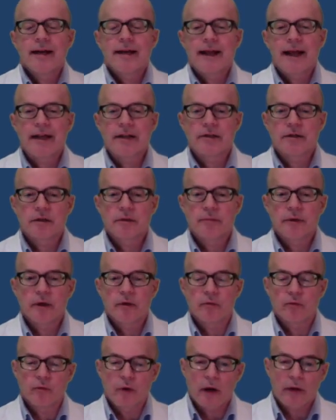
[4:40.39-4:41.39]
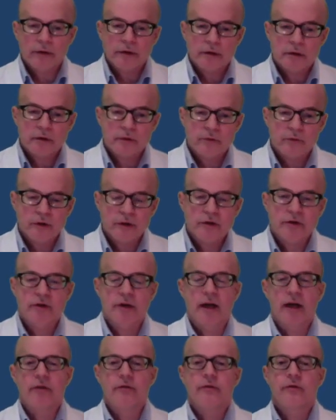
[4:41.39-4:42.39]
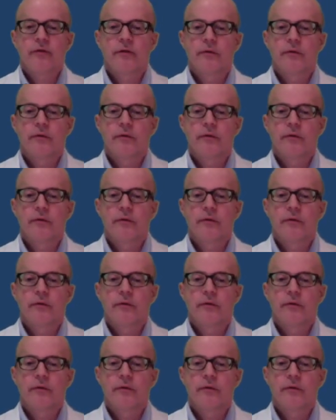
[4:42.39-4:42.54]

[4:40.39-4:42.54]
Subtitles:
tends to be relatively safe,